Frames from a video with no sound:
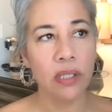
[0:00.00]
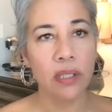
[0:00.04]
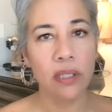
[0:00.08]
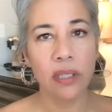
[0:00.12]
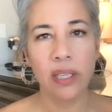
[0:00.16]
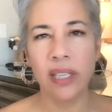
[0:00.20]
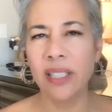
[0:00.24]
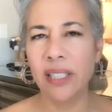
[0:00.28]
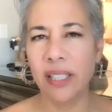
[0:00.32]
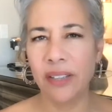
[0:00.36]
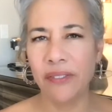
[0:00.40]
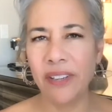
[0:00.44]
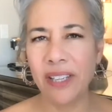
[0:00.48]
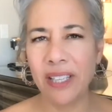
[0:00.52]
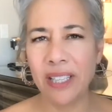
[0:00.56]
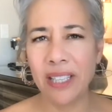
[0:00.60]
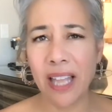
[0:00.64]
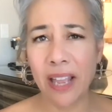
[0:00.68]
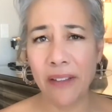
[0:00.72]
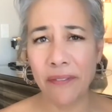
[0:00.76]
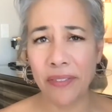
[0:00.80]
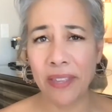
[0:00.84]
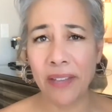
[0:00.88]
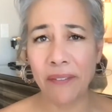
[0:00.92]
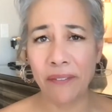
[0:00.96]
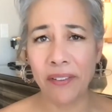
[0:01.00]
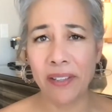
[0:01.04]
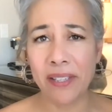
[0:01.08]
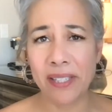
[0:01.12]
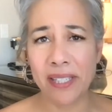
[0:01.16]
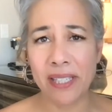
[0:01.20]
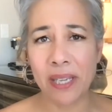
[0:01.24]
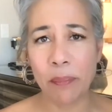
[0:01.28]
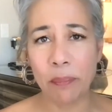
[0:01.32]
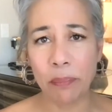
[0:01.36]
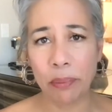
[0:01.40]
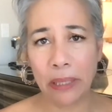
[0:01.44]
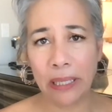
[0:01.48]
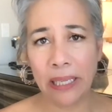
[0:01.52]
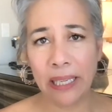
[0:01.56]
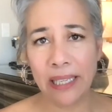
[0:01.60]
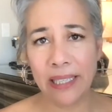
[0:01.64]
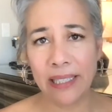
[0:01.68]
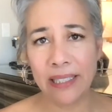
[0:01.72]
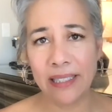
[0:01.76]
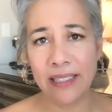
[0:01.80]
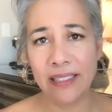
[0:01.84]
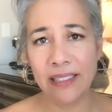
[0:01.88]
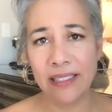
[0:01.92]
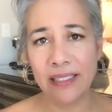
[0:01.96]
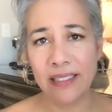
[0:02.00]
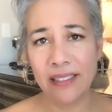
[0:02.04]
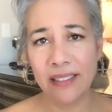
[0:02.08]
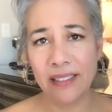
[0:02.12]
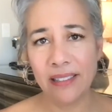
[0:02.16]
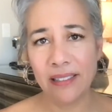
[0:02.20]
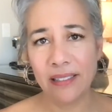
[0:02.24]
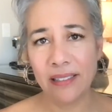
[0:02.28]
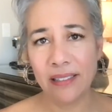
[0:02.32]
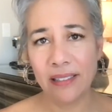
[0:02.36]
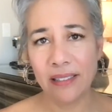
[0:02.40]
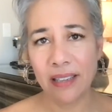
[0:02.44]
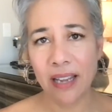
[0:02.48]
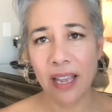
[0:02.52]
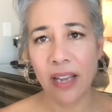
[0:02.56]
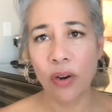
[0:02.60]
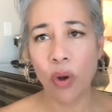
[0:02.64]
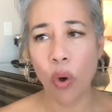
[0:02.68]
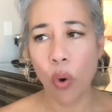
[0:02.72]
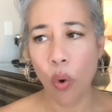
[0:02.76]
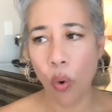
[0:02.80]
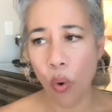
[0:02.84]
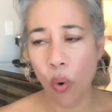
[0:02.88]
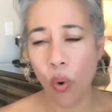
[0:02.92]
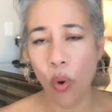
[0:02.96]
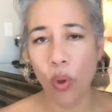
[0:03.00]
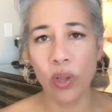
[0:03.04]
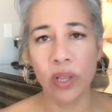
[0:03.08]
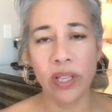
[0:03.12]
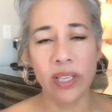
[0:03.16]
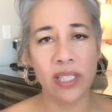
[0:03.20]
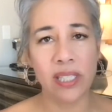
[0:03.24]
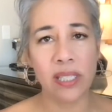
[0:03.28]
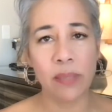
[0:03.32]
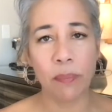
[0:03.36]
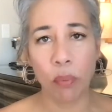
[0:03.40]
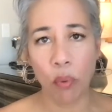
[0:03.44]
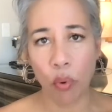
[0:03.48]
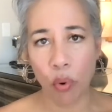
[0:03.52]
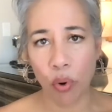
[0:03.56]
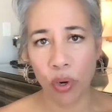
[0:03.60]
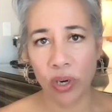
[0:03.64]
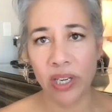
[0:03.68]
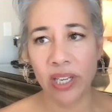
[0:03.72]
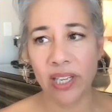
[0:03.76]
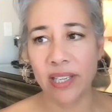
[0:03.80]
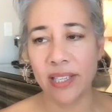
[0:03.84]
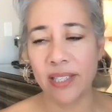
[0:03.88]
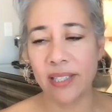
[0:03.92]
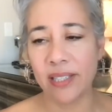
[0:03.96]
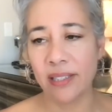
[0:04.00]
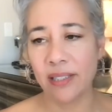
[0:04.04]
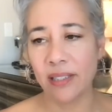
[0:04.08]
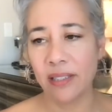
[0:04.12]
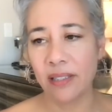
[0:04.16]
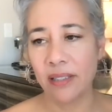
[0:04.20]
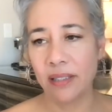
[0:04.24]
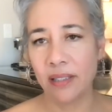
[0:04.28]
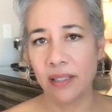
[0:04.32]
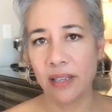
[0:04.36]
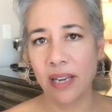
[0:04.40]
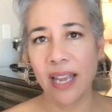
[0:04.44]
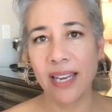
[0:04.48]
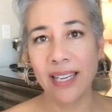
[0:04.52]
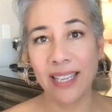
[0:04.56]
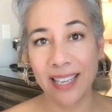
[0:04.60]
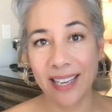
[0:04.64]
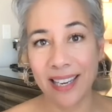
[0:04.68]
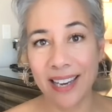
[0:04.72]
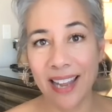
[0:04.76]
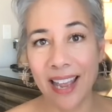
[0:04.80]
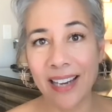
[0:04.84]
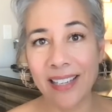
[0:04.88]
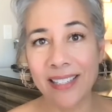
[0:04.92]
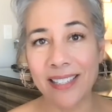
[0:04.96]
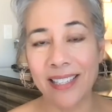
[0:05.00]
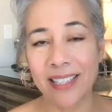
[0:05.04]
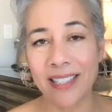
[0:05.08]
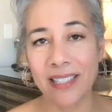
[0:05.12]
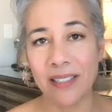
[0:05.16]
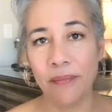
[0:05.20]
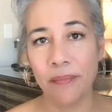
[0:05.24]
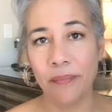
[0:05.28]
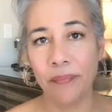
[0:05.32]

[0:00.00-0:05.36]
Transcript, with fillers: in living a life that feels complete and whole and supported and connected